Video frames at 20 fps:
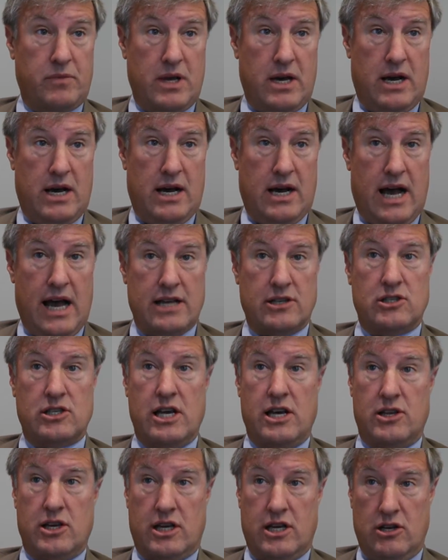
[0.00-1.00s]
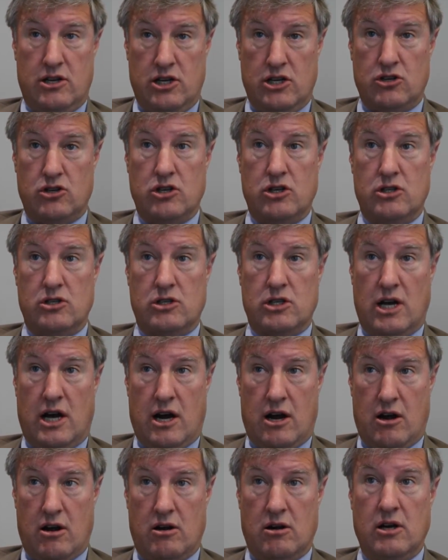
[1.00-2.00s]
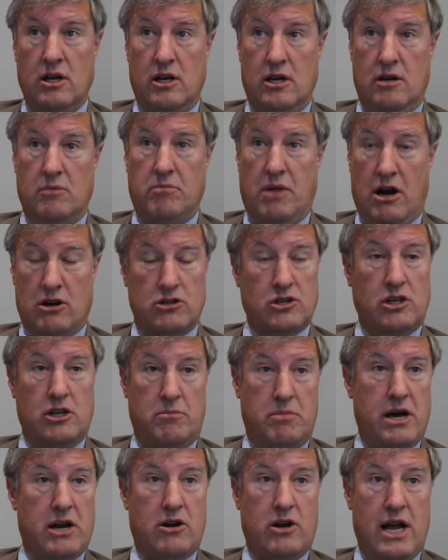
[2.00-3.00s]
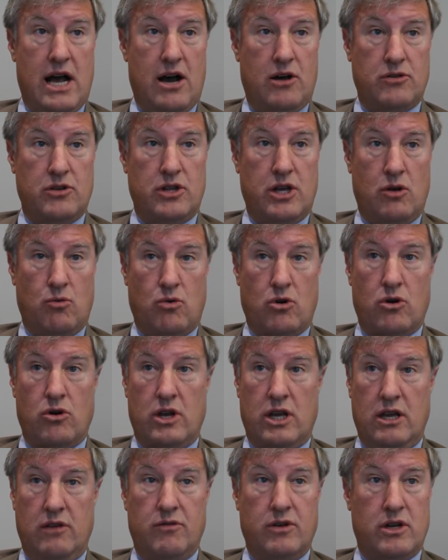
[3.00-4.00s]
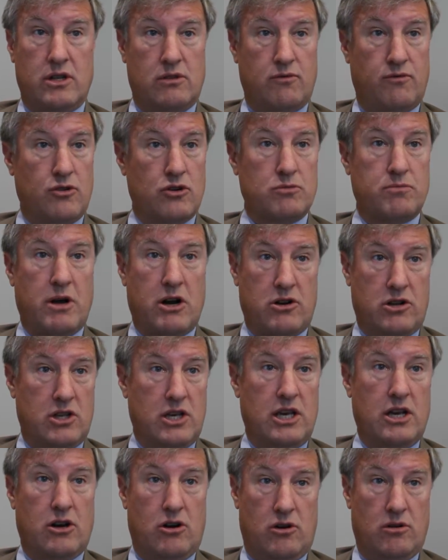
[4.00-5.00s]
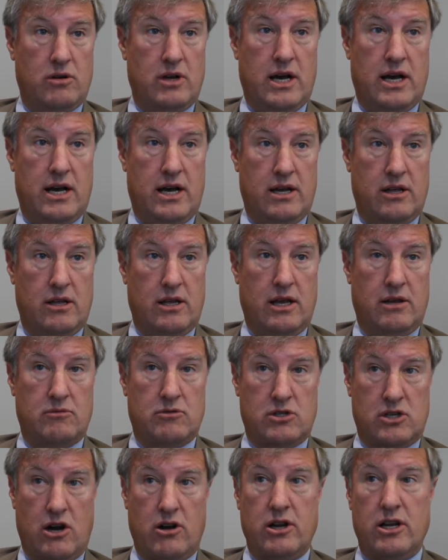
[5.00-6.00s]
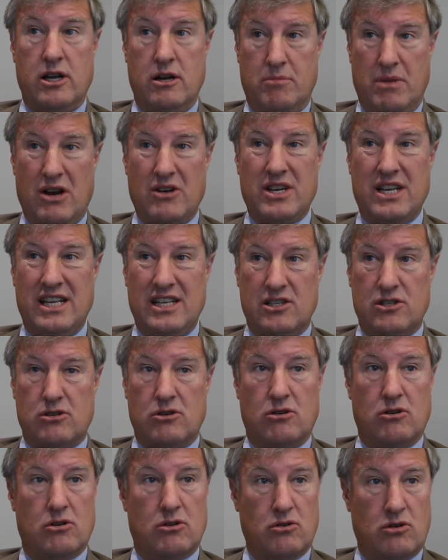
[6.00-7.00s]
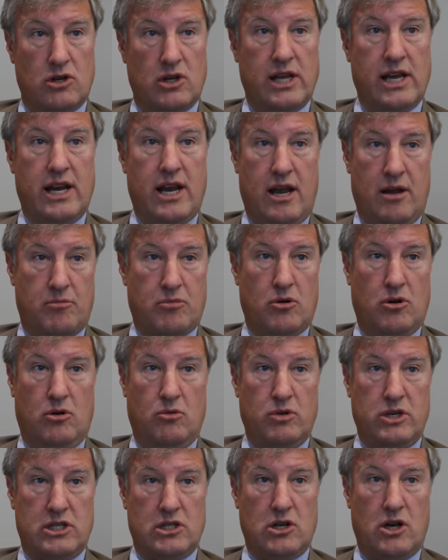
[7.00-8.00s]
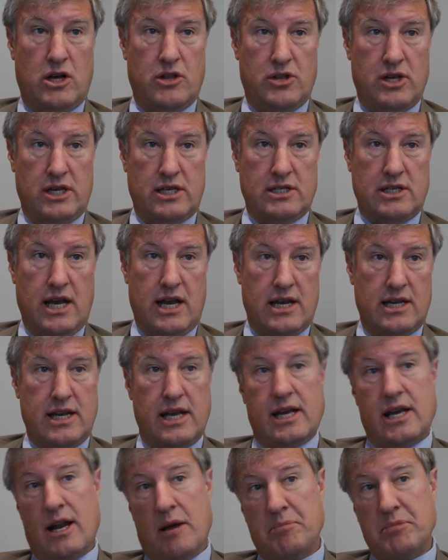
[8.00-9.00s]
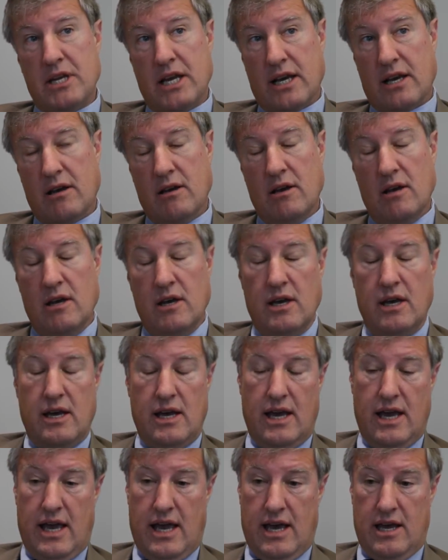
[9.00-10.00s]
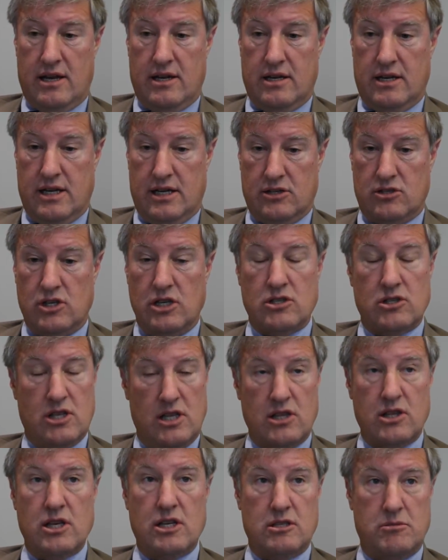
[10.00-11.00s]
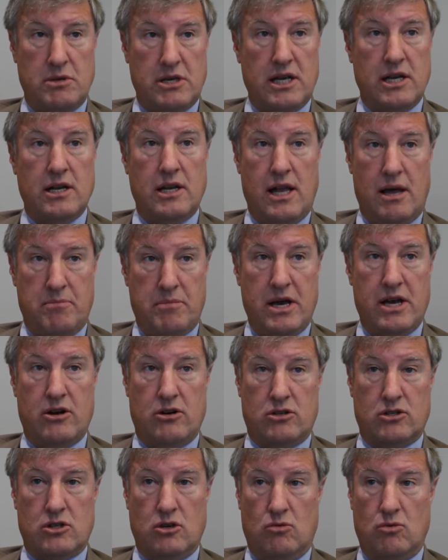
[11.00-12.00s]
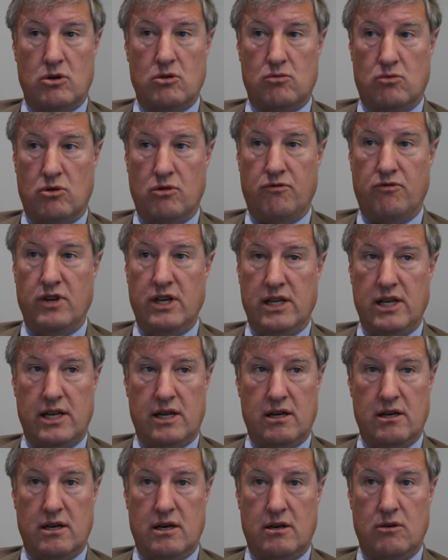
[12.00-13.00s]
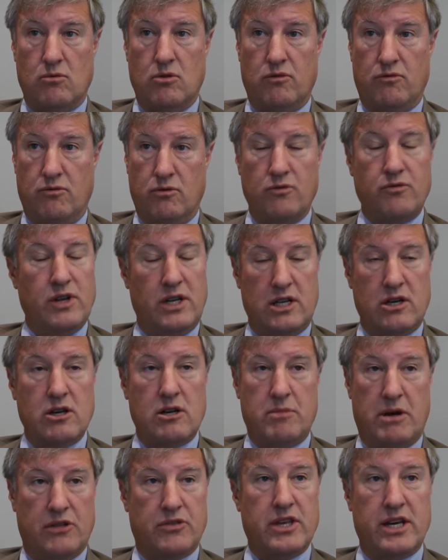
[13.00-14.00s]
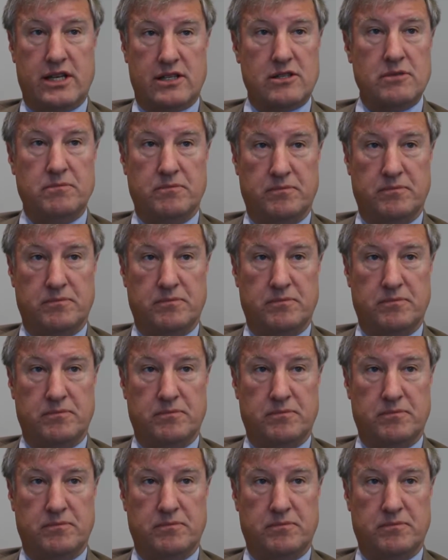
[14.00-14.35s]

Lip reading: I'd say that conditions are marginally better now than they were even at the first part of the year. Starting at about Easter, toward late April, we saw things kind of take an uptick. And since then, things have been getting a lot better. So we're feeling good about things.